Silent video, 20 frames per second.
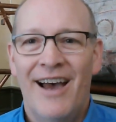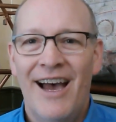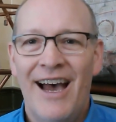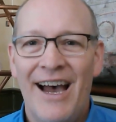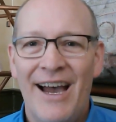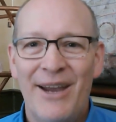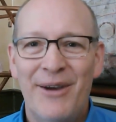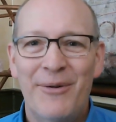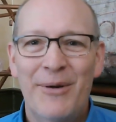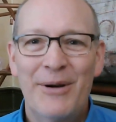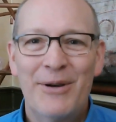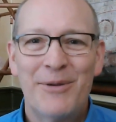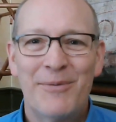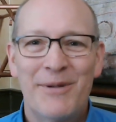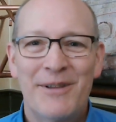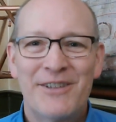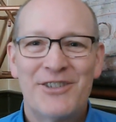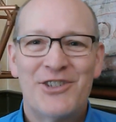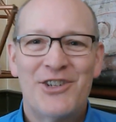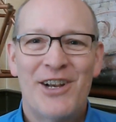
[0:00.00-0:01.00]
Hi, welcome to
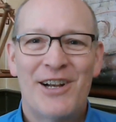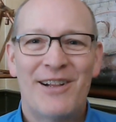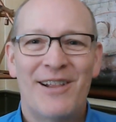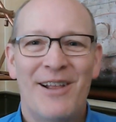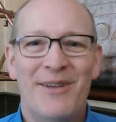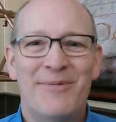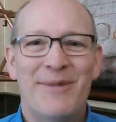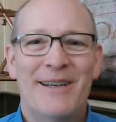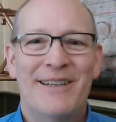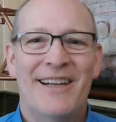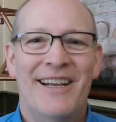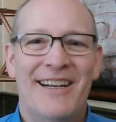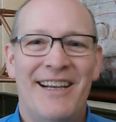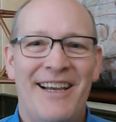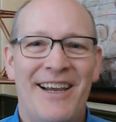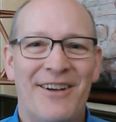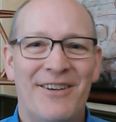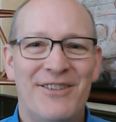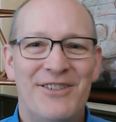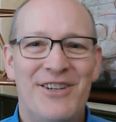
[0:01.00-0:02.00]
this channel on magnetic
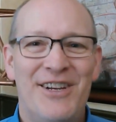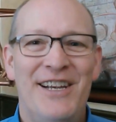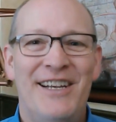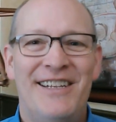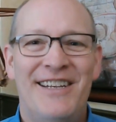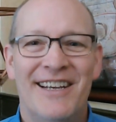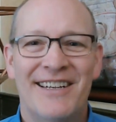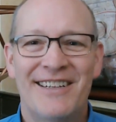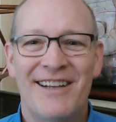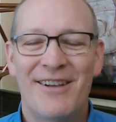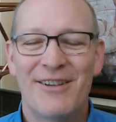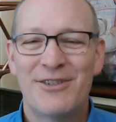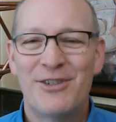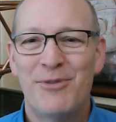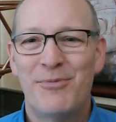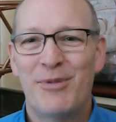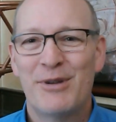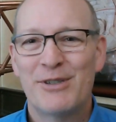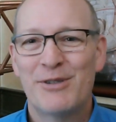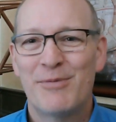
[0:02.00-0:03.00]
energy, technology,
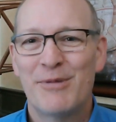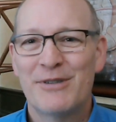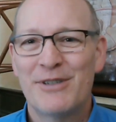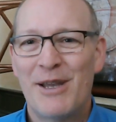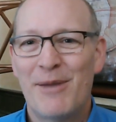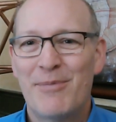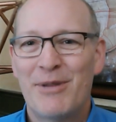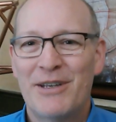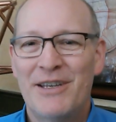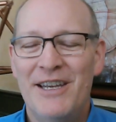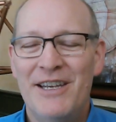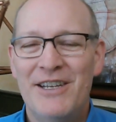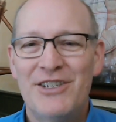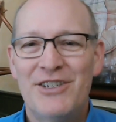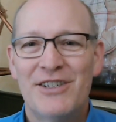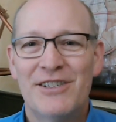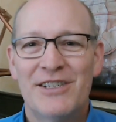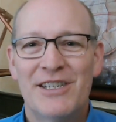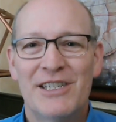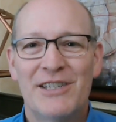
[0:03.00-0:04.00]
principles,
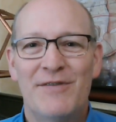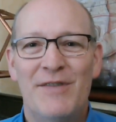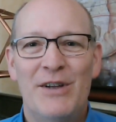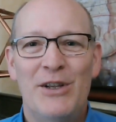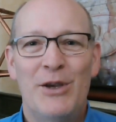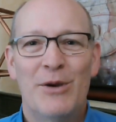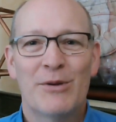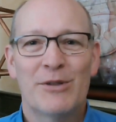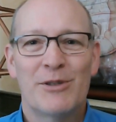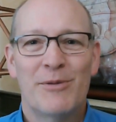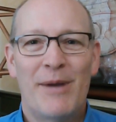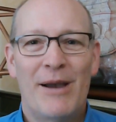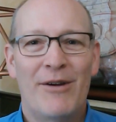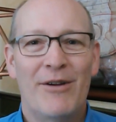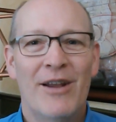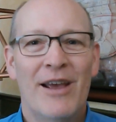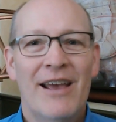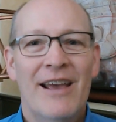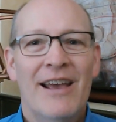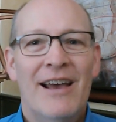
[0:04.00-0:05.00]
applications. This video is about
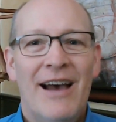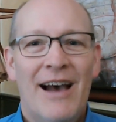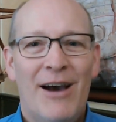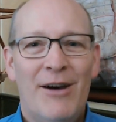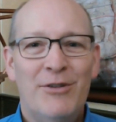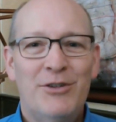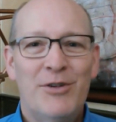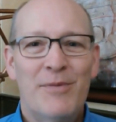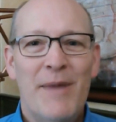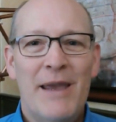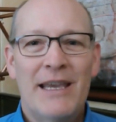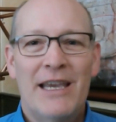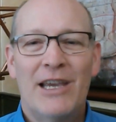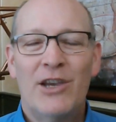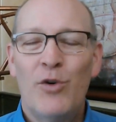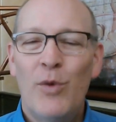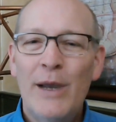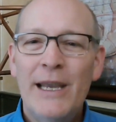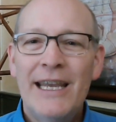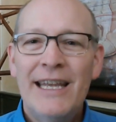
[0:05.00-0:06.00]
how to make a
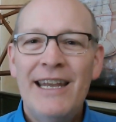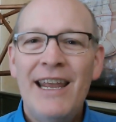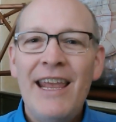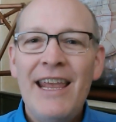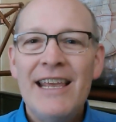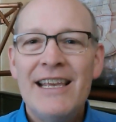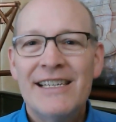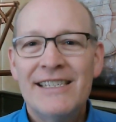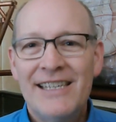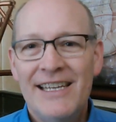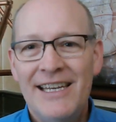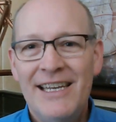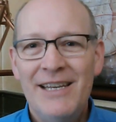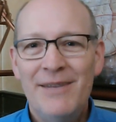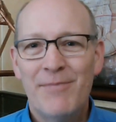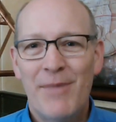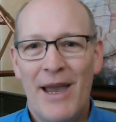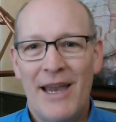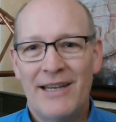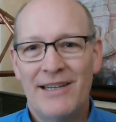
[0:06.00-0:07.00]
quick and easy
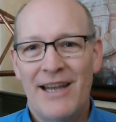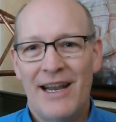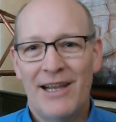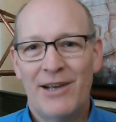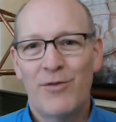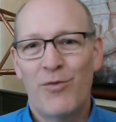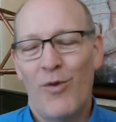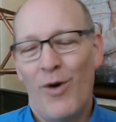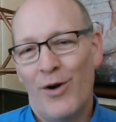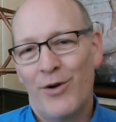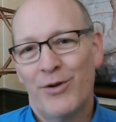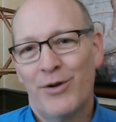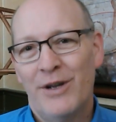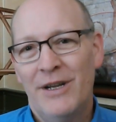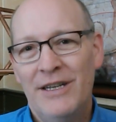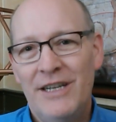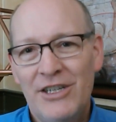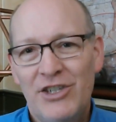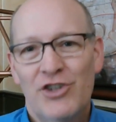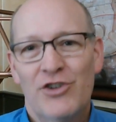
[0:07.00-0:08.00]
magnetic water
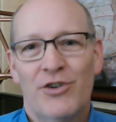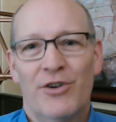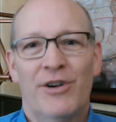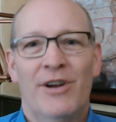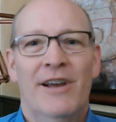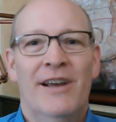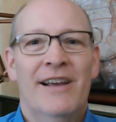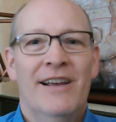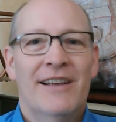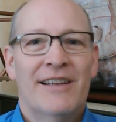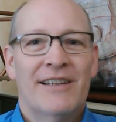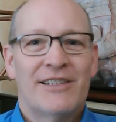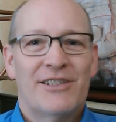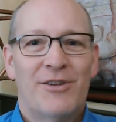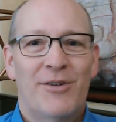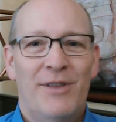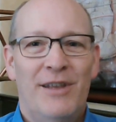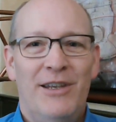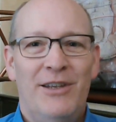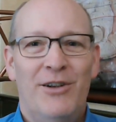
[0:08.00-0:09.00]
conditioner
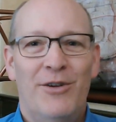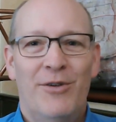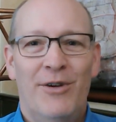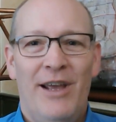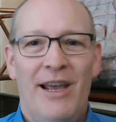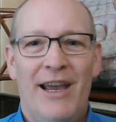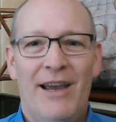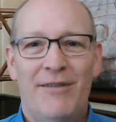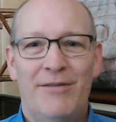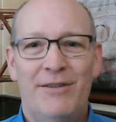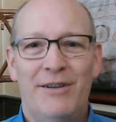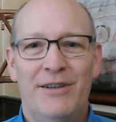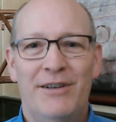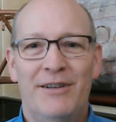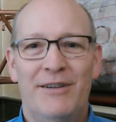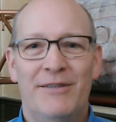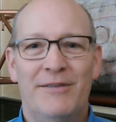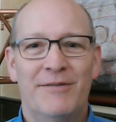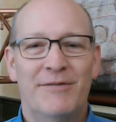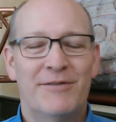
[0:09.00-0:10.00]
so that you don't have
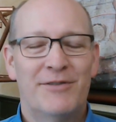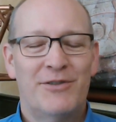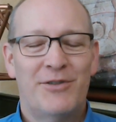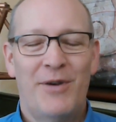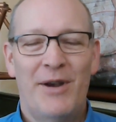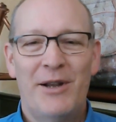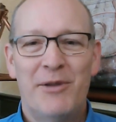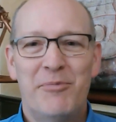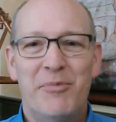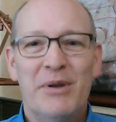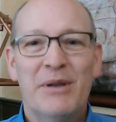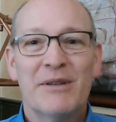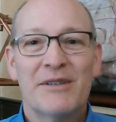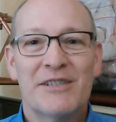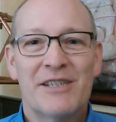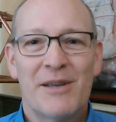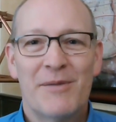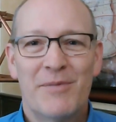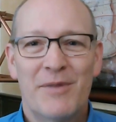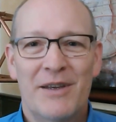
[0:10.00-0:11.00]
to try to build
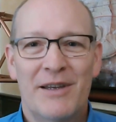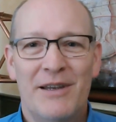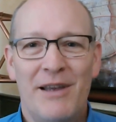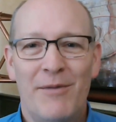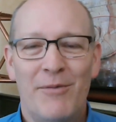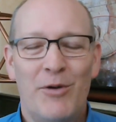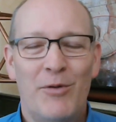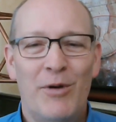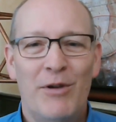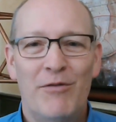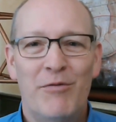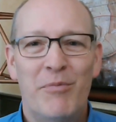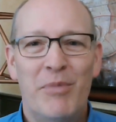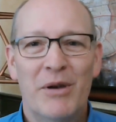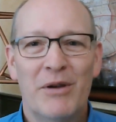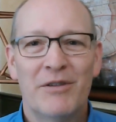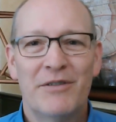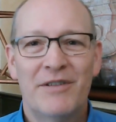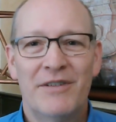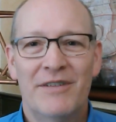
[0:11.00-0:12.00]
something. I mean, we've
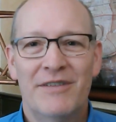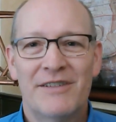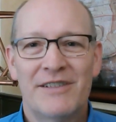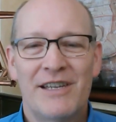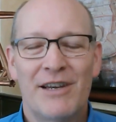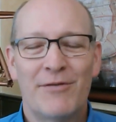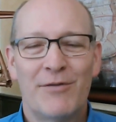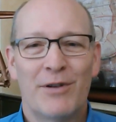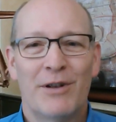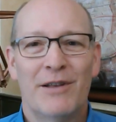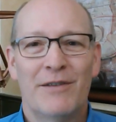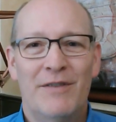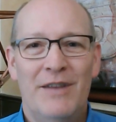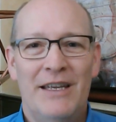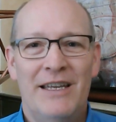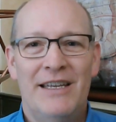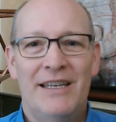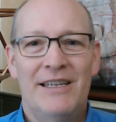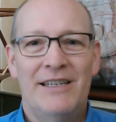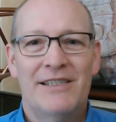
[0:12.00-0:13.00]
built several of
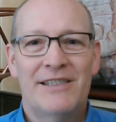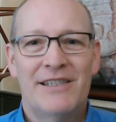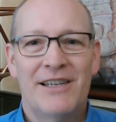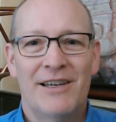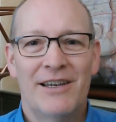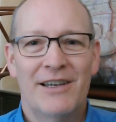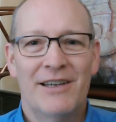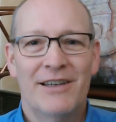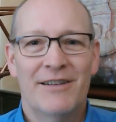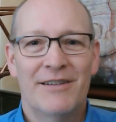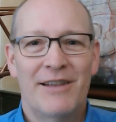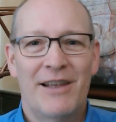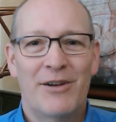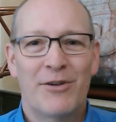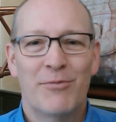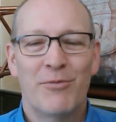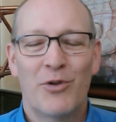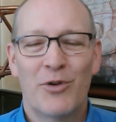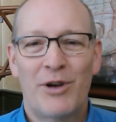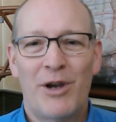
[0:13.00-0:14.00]
these that are
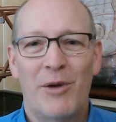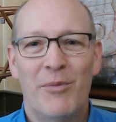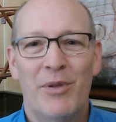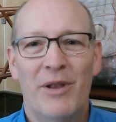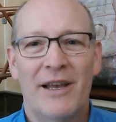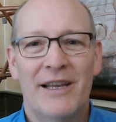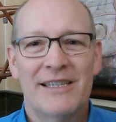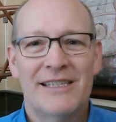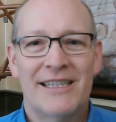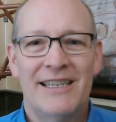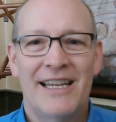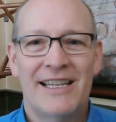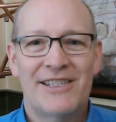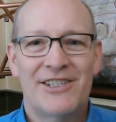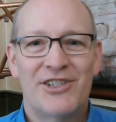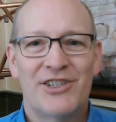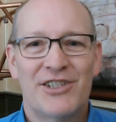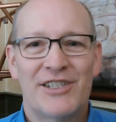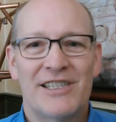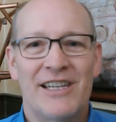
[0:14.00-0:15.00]
more complex, and that's
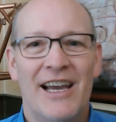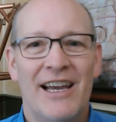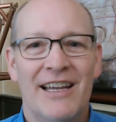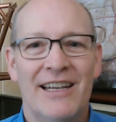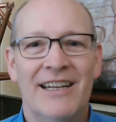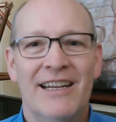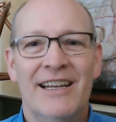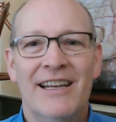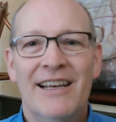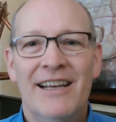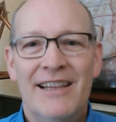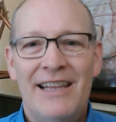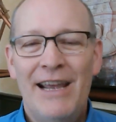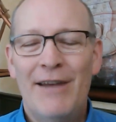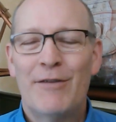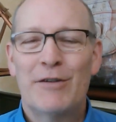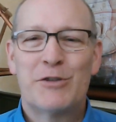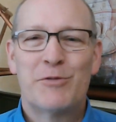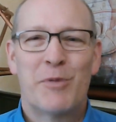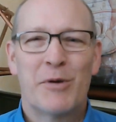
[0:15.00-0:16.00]
just not, the
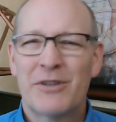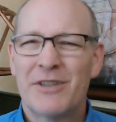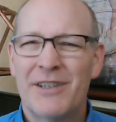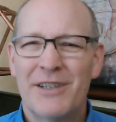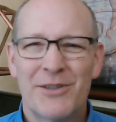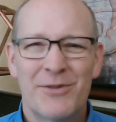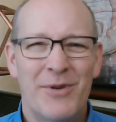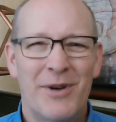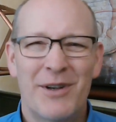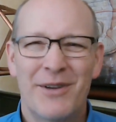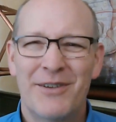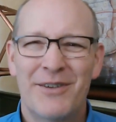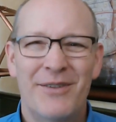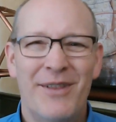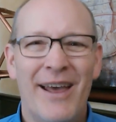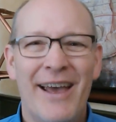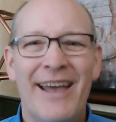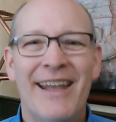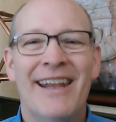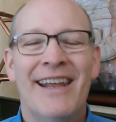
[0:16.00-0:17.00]
average person doesn't want to do
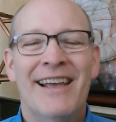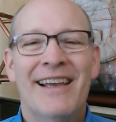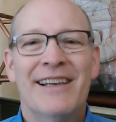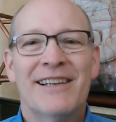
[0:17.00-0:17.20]
that.